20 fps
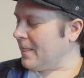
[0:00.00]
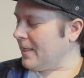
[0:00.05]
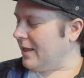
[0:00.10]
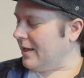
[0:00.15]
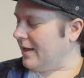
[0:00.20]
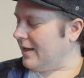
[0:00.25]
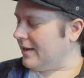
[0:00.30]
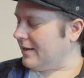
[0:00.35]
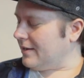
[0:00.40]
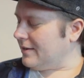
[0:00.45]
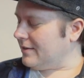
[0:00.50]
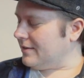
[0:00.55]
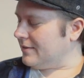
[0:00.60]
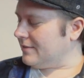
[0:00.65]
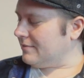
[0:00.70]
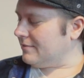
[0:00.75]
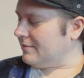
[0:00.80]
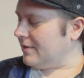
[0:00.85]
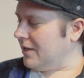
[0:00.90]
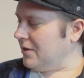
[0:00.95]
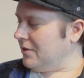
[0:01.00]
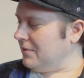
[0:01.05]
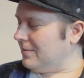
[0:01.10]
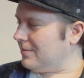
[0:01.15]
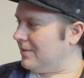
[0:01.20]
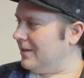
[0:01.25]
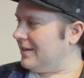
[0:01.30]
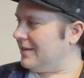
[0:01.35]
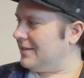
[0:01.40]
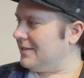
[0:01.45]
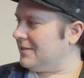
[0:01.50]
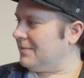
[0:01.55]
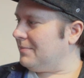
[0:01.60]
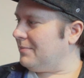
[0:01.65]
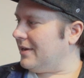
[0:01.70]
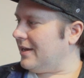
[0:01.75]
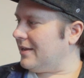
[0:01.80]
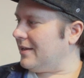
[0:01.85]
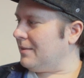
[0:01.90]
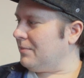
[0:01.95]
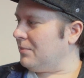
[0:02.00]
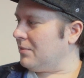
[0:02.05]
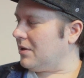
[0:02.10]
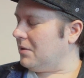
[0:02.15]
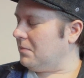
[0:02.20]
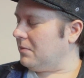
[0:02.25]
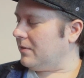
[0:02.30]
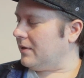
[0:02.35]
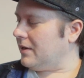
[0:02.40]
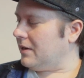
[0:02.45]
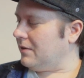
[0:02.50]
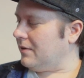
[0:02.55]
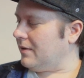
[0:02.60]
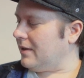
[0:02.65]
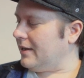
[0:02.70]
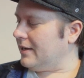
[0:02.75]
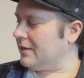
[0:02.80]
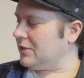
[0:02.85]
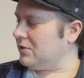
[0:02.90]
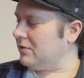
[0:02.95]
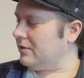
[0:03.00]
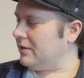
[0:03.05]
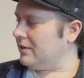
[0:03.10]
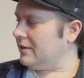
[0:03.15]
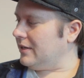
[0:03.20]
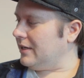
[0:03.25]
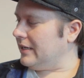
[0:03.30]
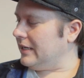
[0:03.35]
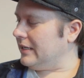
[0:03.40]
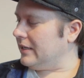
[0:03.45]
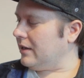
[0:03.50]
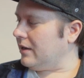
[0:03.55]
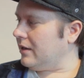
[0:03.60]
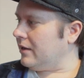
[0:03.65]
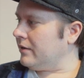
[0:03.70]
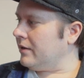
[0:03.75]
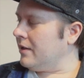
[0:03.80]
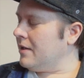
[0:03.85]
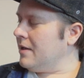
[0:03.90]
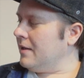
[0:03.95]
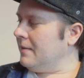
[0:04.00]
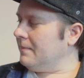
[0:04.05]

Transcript: and I don't think it's a bad album cover at all. I actually dig it a lot.